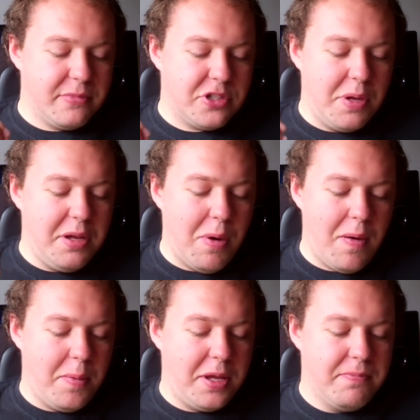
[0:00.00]
So
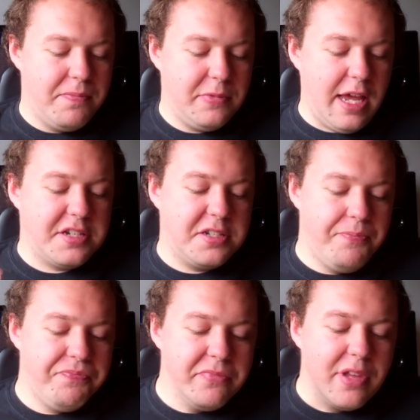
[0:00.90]

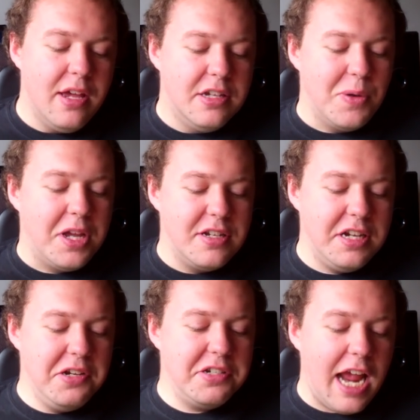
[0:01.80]
he
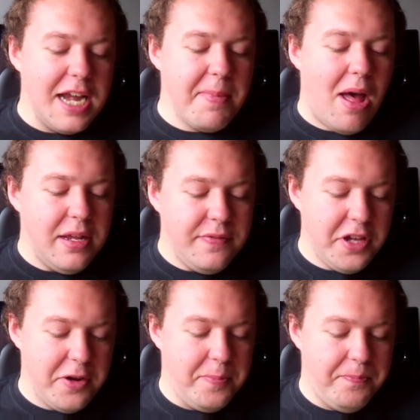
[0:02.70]
continues, in my
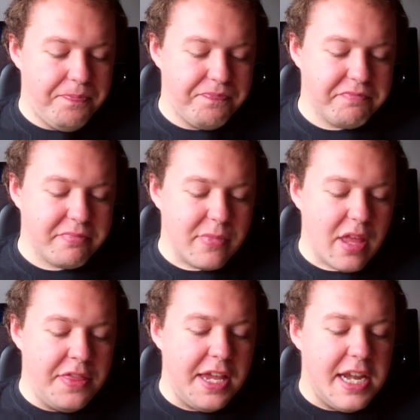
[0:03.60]
view,
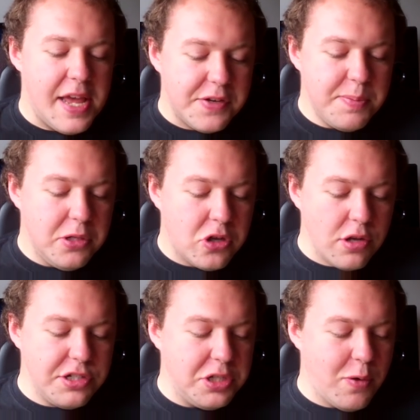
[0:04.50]
the inevitable
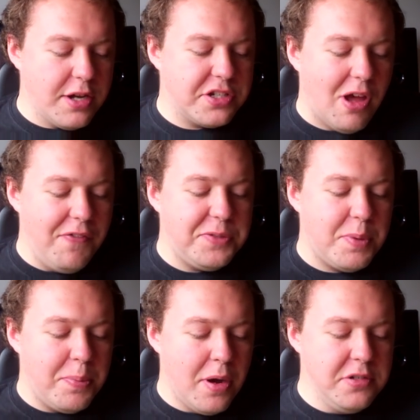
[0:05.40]
consequence of this
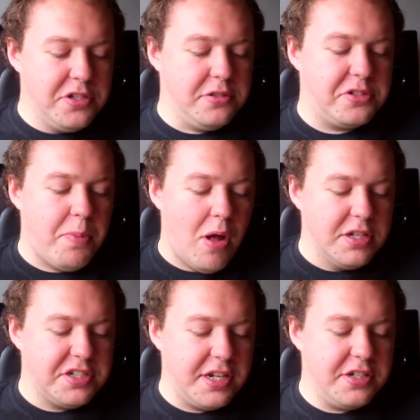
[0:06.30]
proposal's
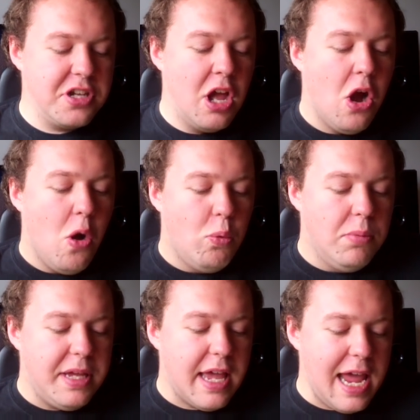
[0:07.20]
policies
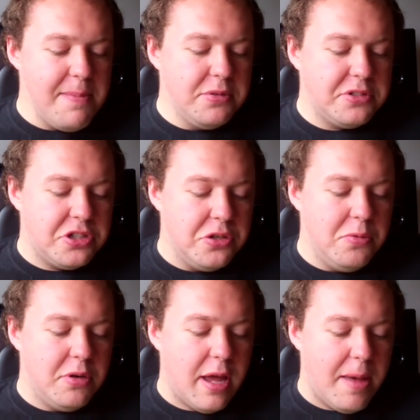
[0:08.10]
will be able
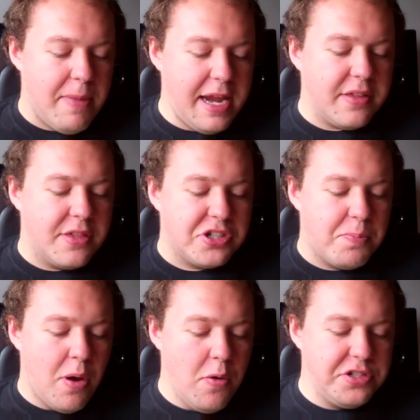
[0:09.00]
to make the
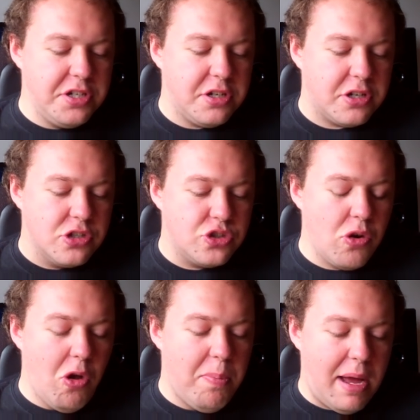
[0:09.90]
supposed
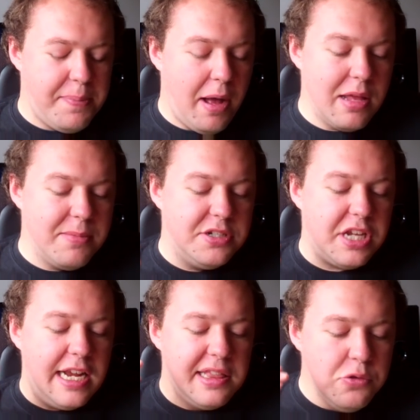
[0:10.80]
control by Parliament
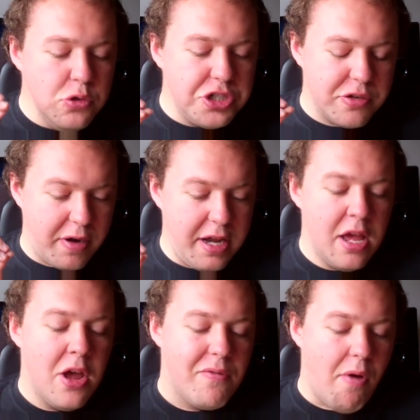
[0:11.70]
illusionary
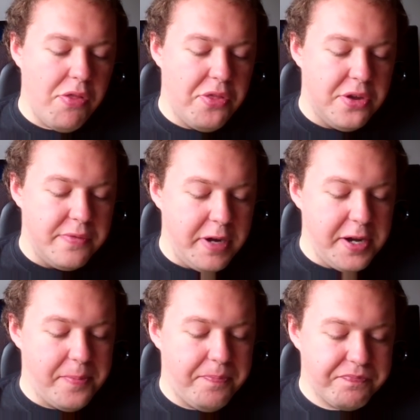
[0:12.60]
rather than
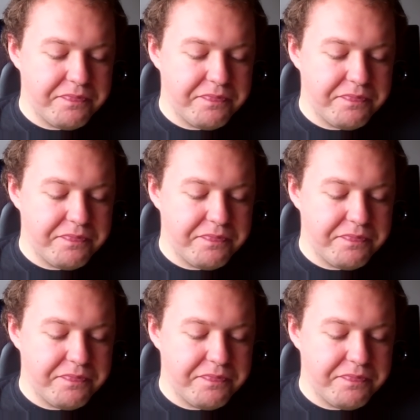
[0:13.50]
real.